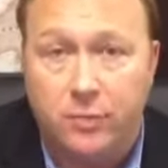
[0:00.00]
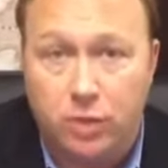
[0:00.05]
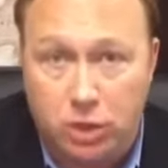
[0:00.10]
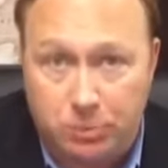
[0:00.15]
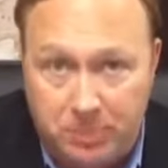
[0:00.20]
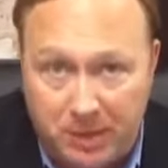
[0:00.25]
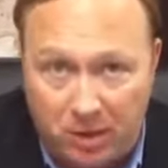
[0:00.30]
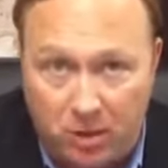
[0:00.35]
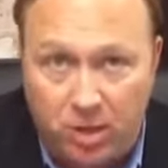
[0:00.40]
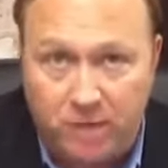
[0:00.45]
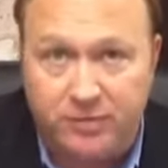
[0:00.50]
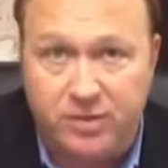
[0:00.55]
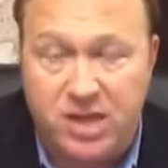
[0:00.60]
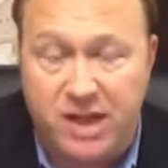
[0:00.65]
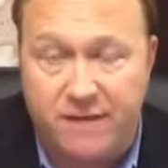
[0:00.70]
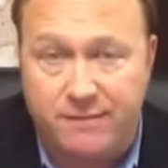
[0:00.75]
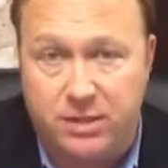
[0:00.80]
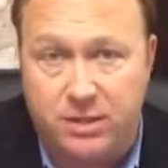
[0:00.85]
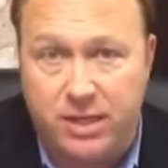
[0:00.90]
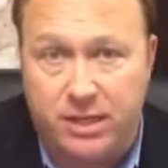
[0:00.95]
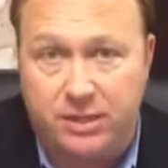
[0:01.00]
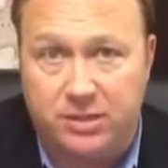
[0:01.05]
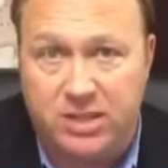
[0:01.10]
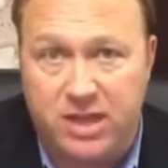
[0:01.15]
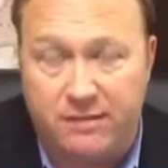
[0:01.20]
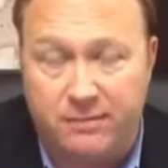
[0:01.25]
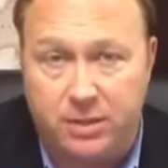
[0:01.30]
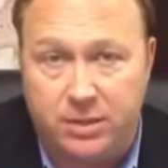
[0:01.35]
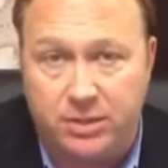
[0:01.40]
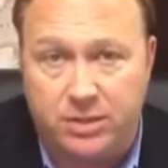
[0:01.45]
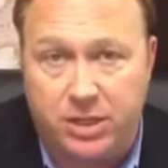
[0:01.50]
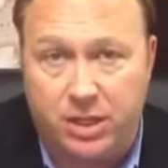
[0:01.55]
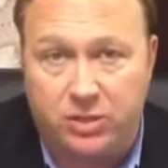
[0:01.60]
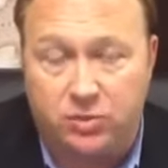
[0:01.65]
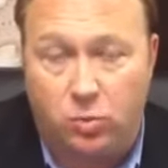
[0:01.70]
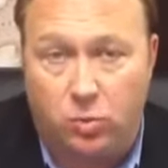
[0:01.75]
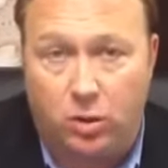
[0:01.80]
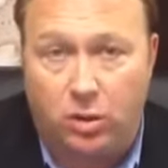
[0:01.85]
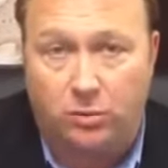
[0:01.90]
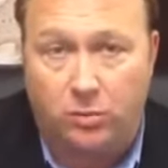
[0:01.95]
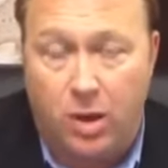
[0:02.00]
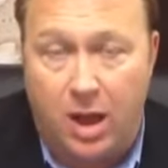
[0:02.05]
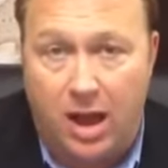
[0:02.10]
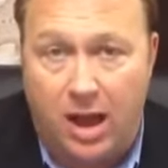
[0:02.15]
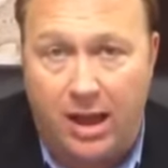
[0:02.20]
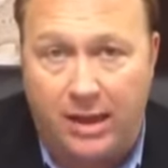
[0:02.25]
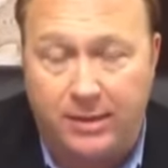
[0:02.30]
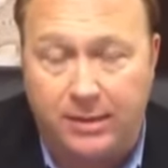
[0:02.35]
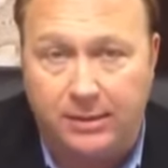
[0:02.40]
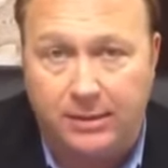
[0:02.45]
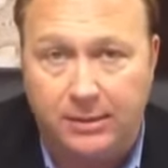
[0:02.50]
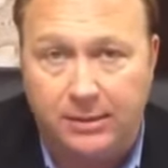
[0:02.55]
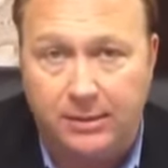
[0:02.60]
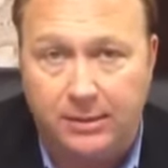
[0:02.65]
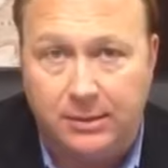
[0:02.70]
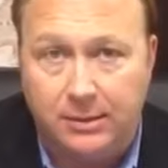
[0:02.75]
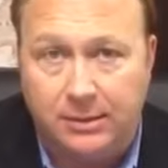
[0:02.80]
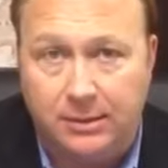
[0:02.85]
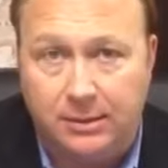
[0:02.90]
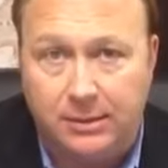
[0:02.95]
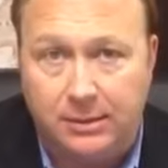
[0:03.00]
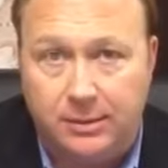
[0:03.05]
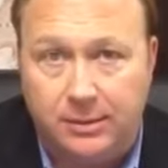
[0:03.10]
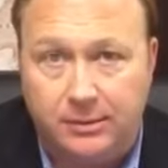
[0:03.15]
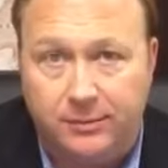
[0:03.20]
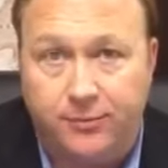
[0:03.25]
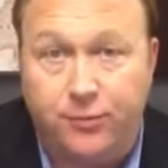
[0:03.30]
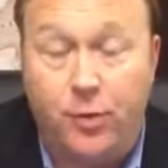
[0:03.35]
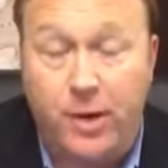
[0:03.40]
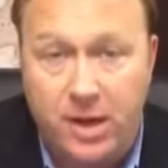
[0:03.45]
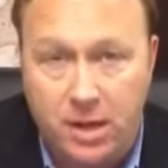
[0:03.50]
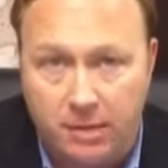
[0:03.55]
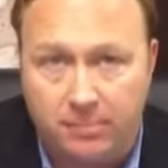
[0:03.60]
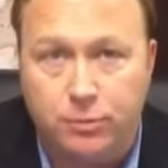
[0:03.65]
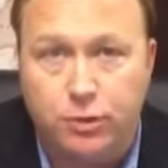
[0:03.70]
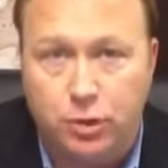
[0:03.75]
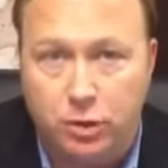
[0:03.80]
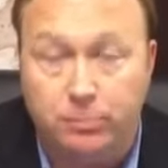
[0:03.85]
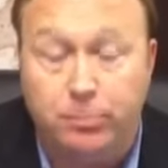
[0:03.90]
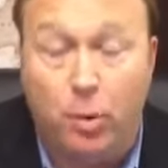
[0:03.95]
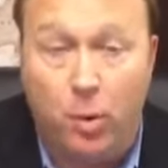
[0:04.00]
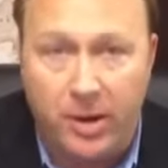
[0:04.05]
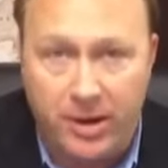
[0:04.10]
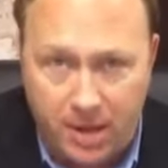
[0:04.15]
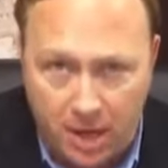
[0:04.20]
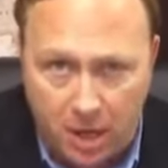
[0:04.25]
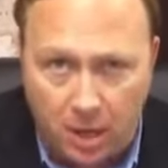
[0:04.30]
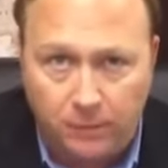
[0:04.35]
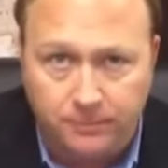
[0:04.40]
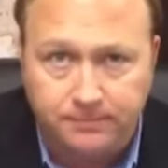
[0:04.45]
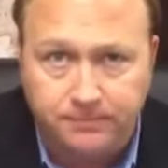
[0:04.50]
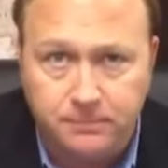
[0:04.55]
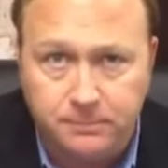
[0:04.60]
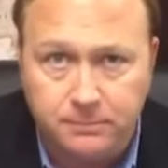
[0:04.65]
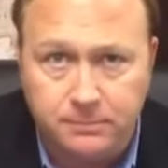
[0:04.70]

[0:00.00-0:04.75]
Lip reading: the spirit of 1776 worldwide, freedom 2.0.